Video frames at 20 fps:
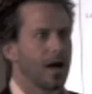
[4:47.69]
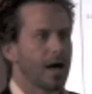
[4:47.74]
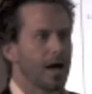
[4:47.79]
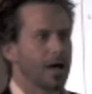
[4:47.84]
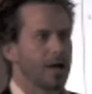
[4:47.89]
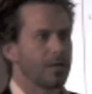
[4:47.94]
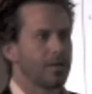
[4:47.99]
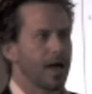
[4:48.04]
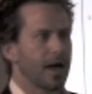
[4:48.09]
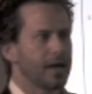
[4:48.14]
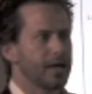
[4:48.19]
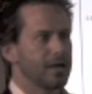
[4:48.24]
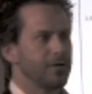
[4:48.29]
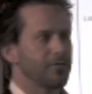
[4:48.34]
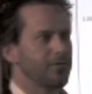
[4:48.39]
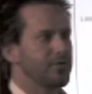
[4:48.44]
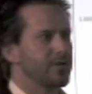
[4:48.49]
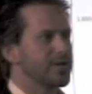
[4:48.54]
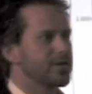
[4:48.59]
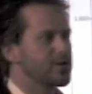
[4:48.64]
And that
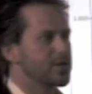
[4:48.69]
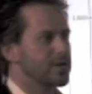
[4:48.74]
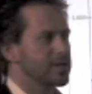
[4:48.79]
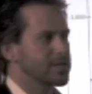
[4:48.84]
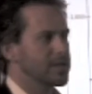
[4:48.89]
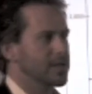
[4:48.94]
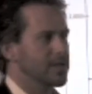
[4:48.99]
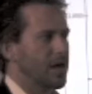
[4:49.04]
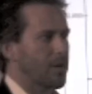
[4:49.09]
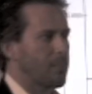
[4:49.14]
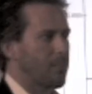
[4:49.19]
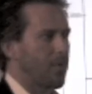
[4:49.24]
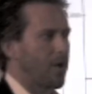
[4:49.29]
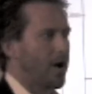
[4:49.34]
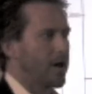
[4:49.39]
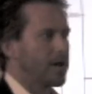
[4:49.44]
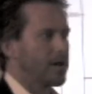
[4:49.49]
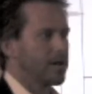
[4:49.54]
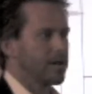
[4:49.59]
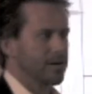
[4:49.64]
efficiency
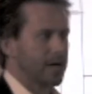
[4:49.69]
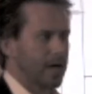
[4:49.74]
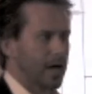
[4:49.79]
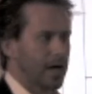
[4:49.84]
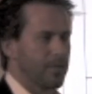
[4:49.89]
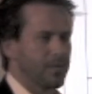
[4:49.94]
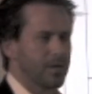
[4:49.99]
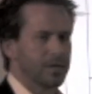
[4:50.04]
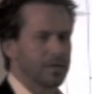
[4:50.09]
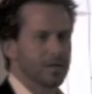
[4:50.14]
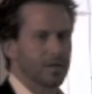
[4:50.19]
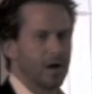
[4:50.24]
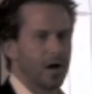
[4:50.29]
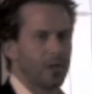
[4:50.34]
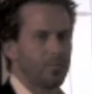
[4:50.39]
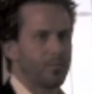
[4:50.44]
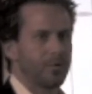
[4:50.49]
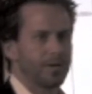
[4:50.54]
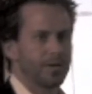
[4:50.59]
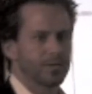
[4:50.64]
that came into
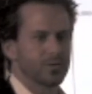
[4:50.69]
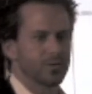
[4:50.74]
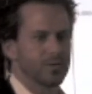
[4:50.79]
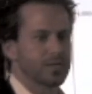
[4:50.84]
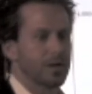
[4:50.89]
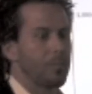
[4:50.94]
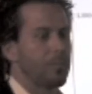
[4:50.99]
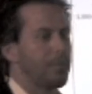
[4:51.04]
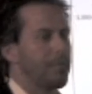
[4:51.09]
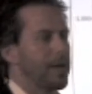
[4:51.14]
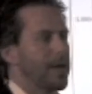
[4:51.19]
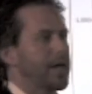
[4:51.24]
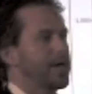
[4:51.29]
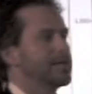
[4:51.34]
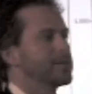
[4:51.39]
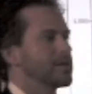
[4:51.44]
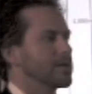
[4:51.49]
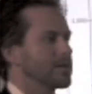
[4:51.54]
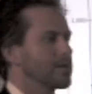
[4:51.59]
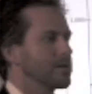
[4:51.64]
companies was
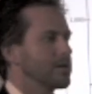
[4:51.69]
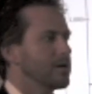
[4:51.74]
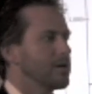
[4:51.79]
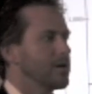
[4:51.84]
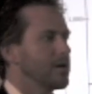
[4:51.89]
amazing.